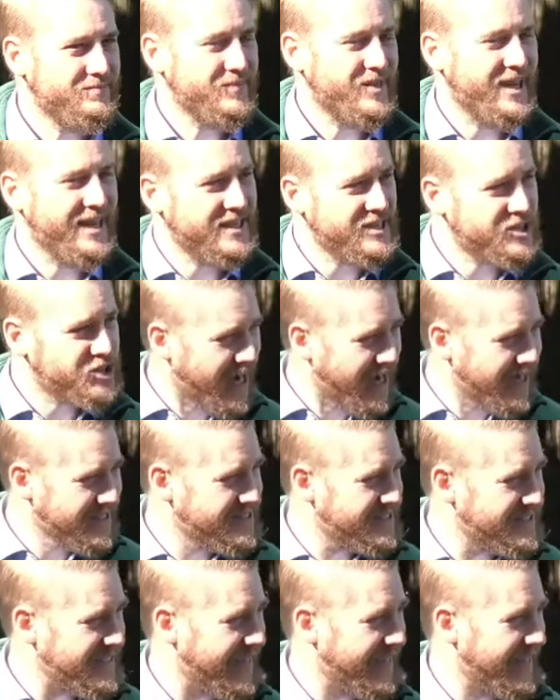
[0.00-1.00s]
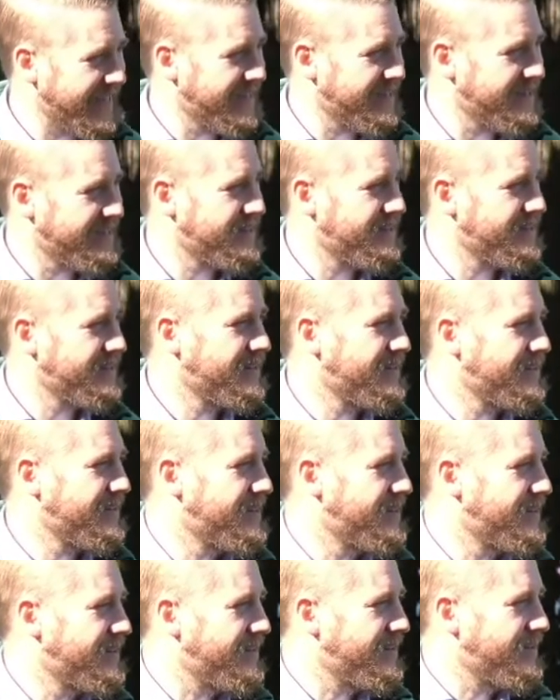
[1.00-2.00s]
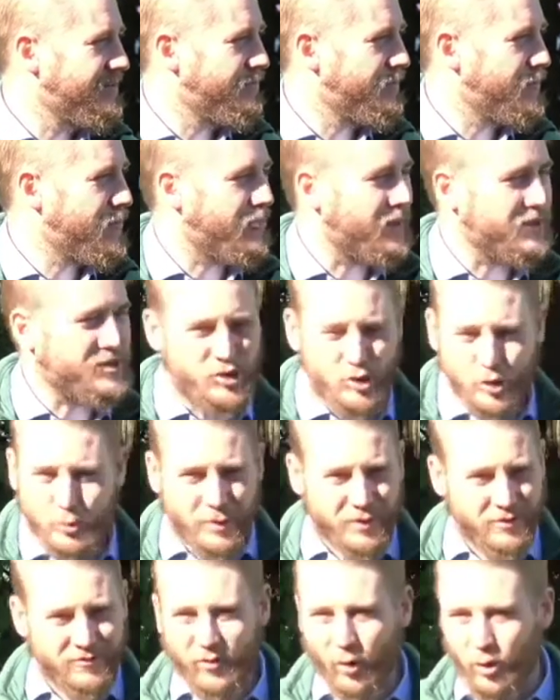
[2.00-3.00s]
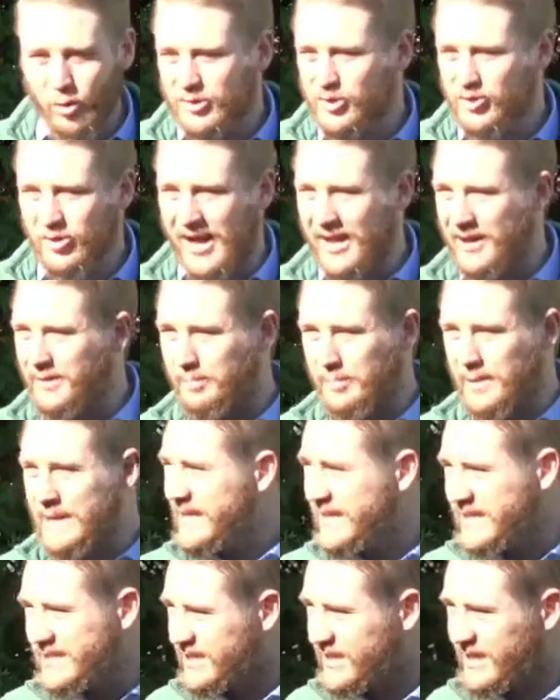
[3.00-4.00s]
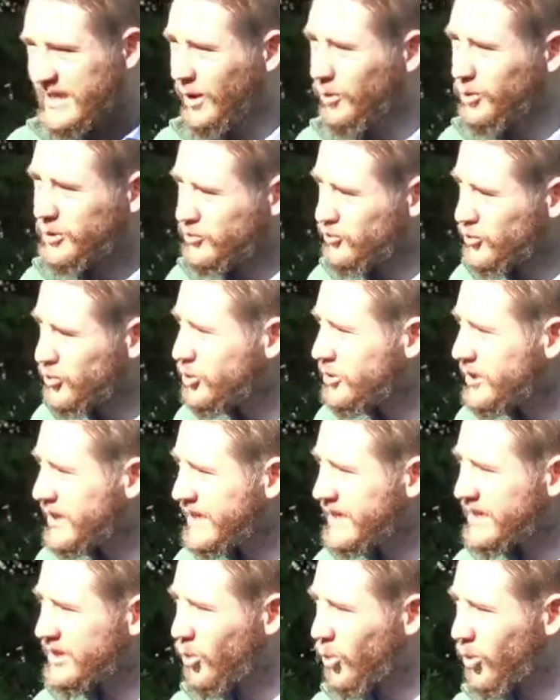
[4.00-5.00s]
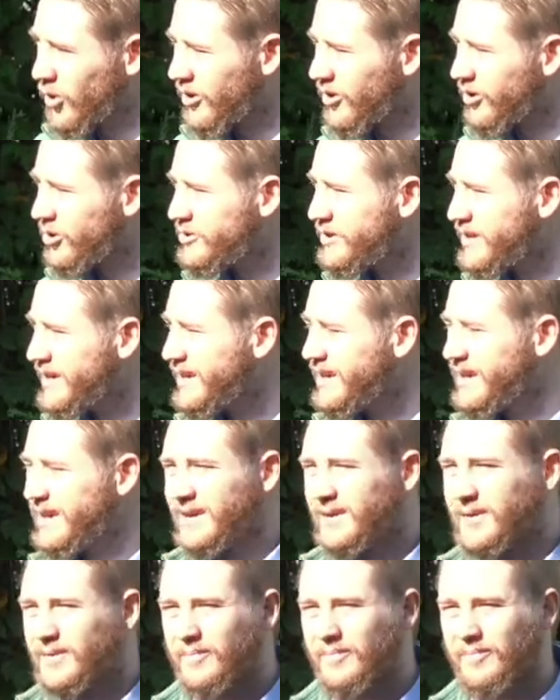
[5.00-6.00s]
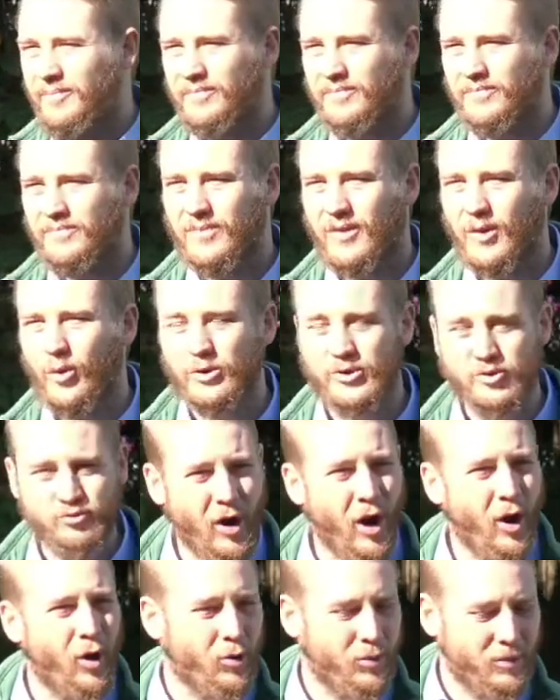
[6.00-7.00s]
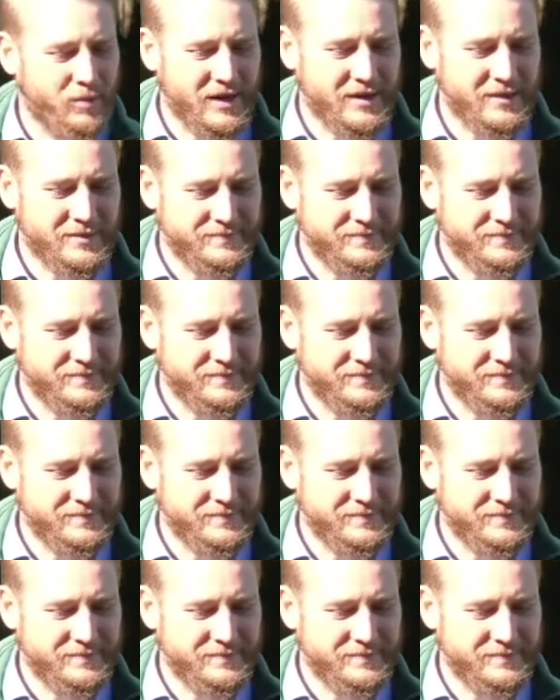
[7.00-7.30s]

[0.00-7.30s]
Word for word: And in John's day, the super Voltron beast that was ruling in the world was Rome.